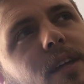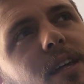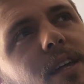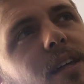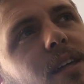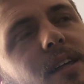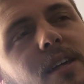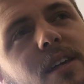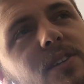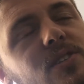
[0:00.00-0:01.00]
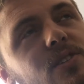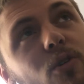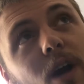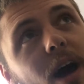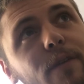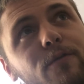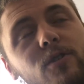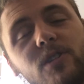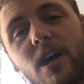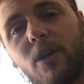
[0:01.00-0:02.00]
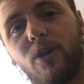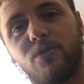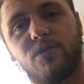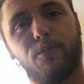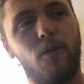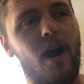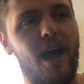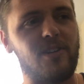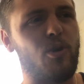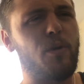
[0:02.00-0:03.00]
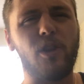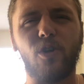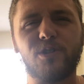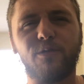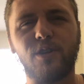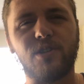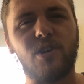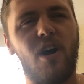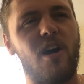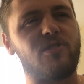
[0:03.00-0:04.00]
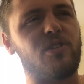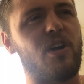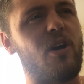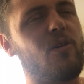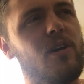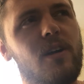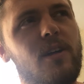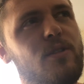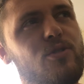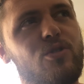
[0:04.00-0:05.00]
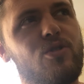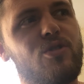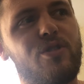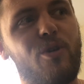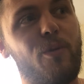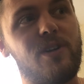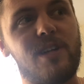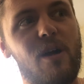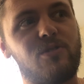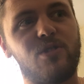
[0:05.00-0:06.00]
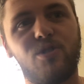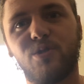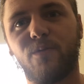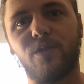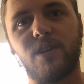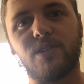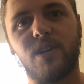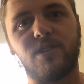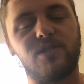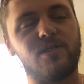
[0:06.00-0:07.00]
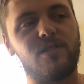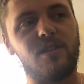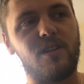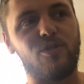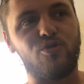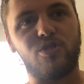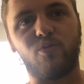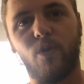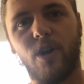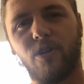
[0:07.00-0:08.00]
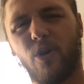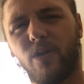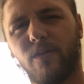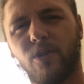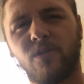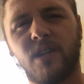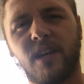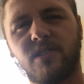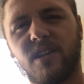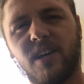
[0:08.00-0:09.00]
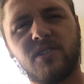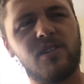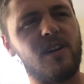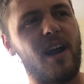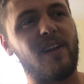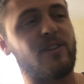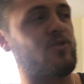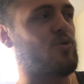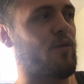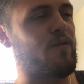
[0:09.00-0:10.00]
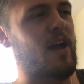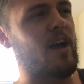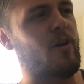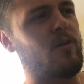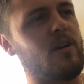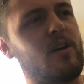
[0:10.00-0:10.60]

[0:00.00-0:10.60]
He's still got it for sale, no surprise. Nobody looks for these cars, Nobody's out searching for these because they're just weird. No one even knows they exist, kind of like the Trofeo.